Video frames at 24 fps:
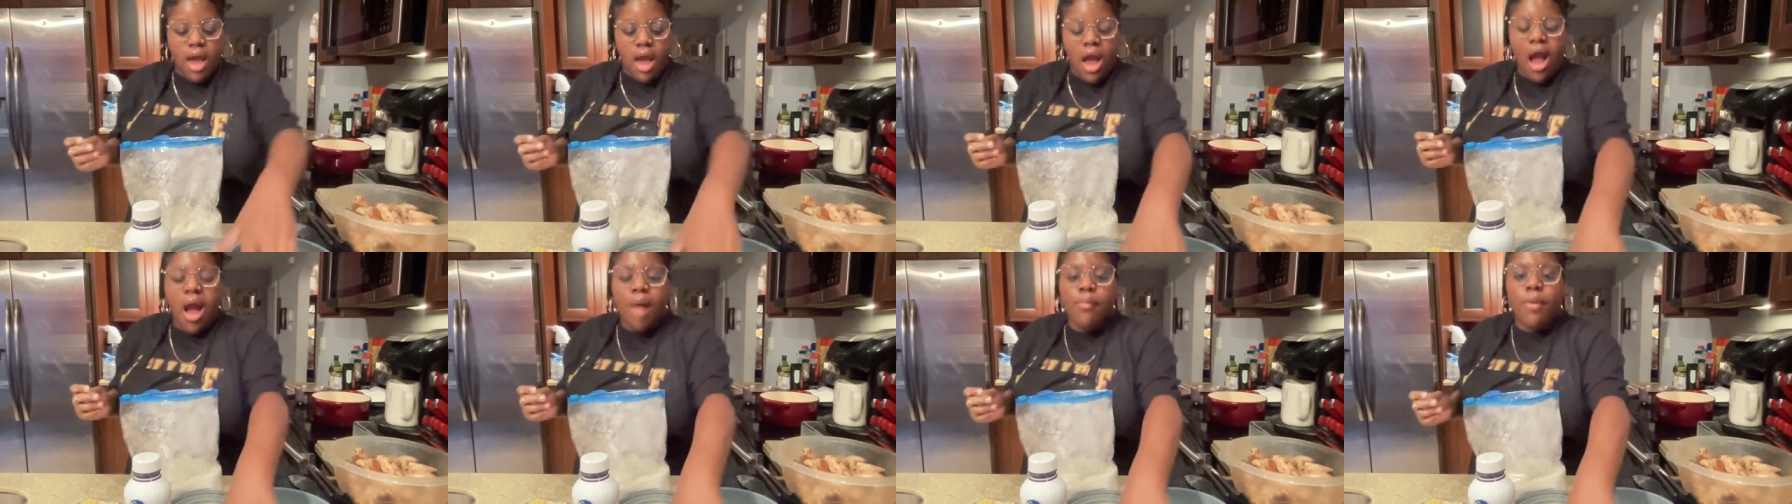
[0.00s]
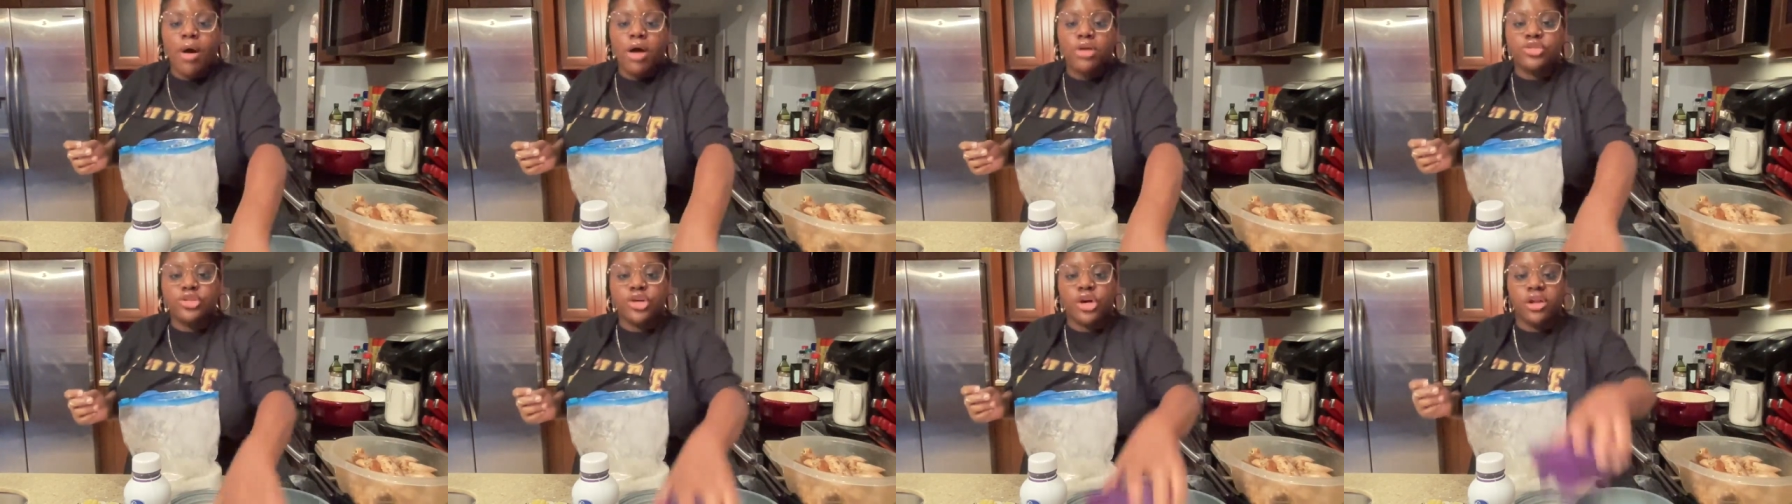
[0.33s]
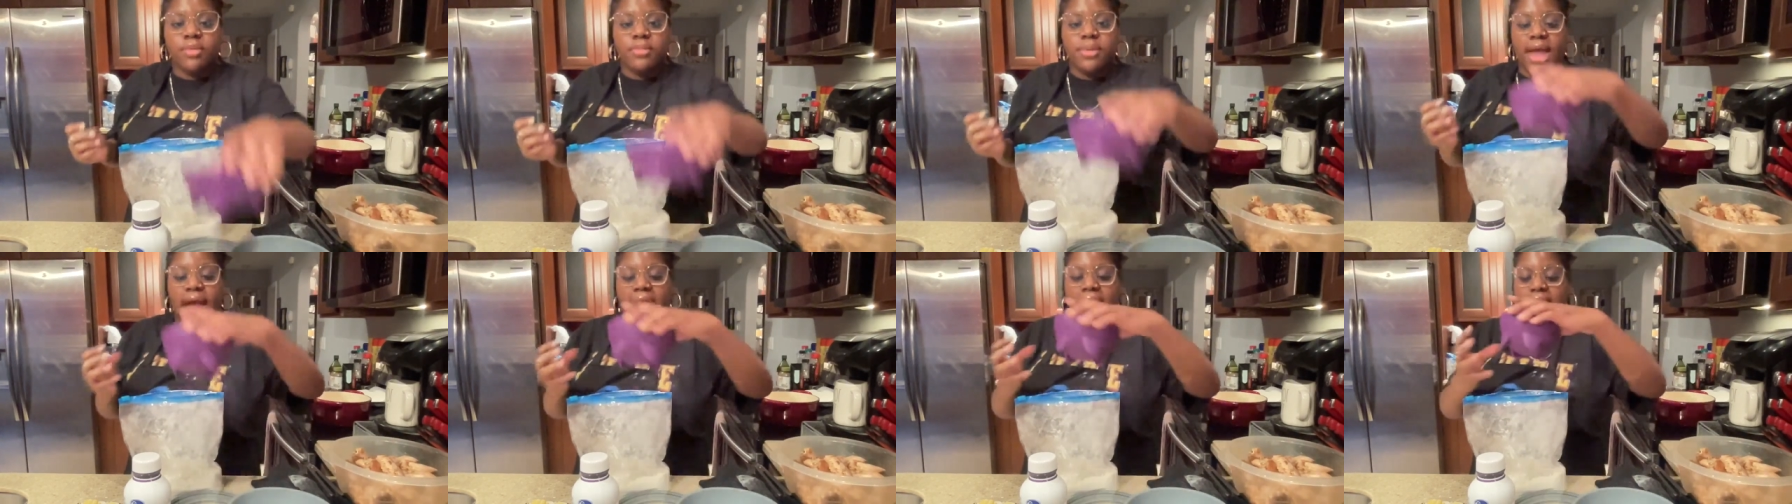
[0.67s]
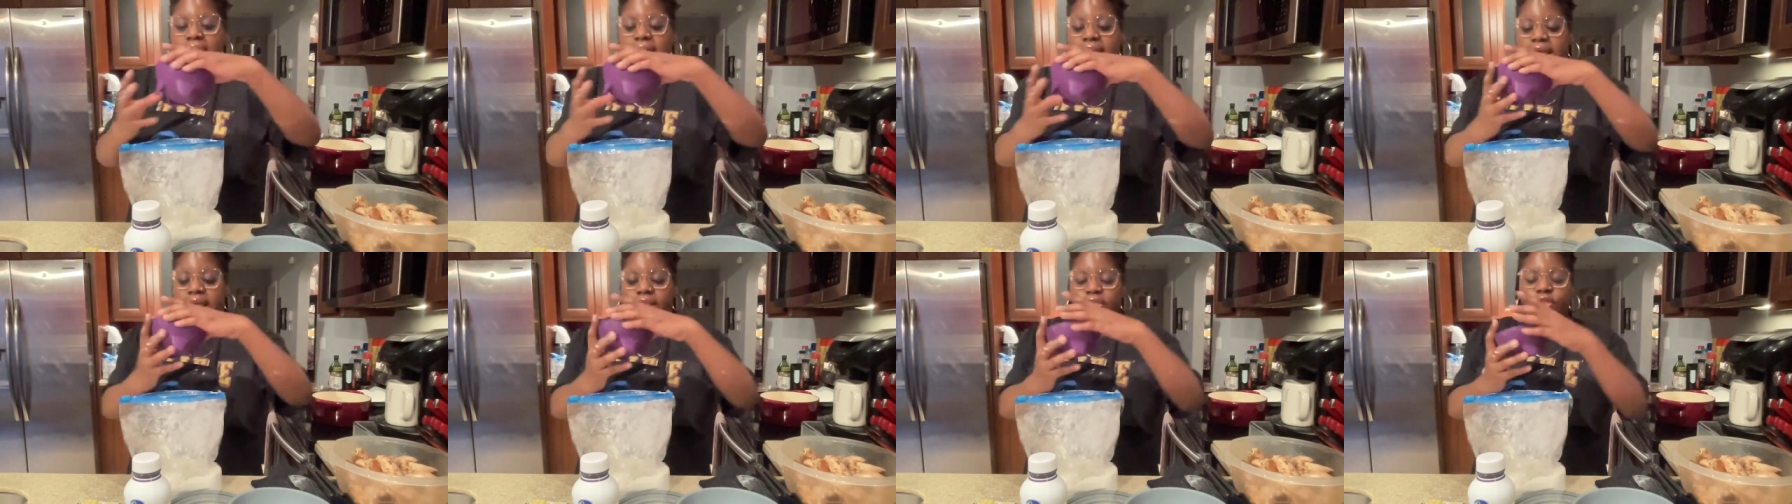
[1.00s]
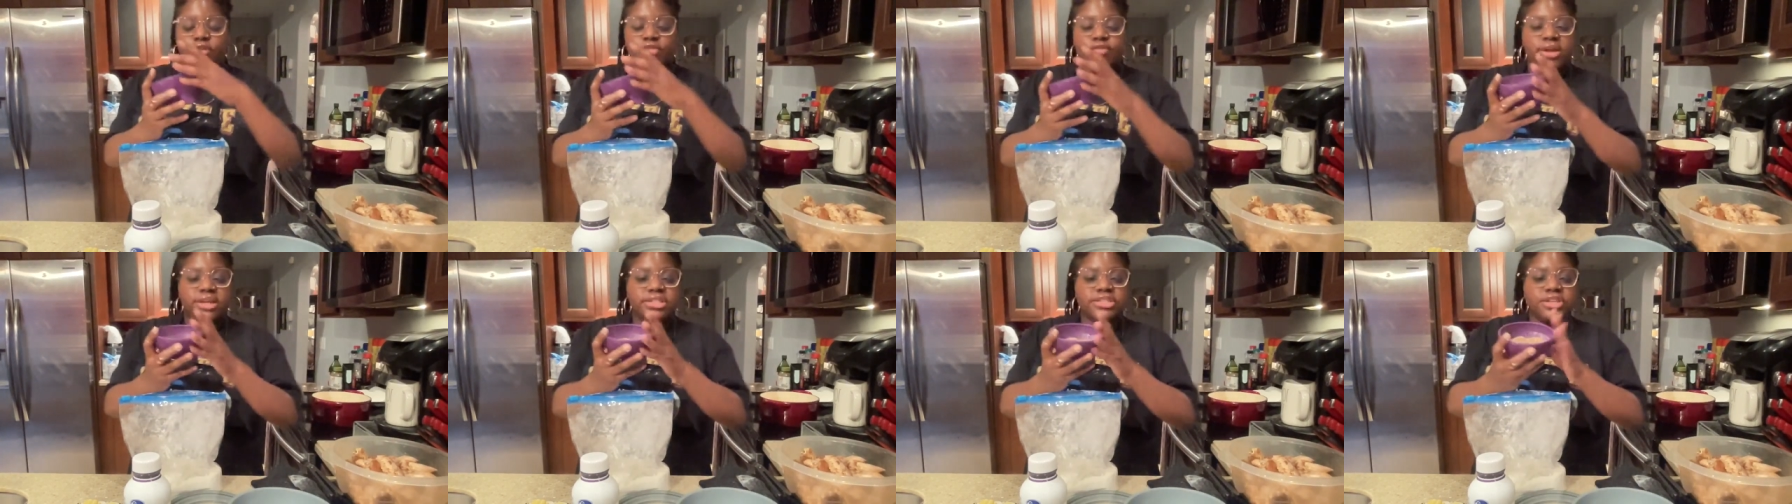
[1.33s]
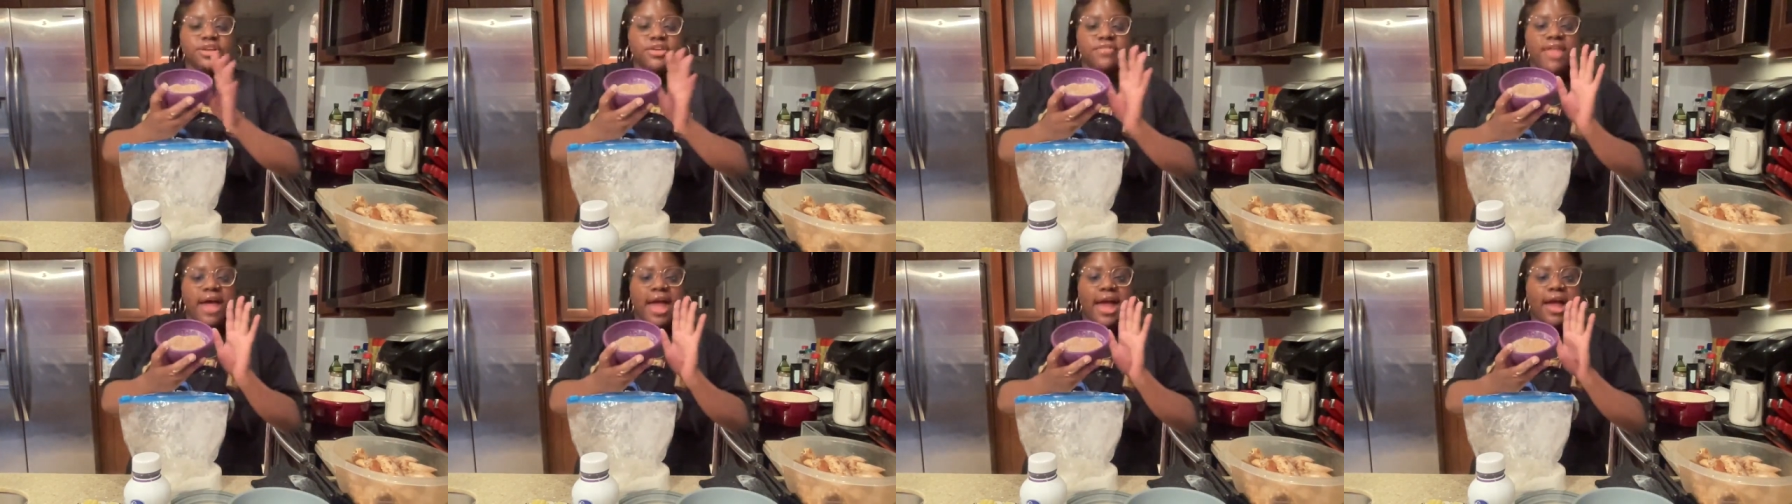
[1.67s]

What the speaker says: I'm also going to be adding in the rest of that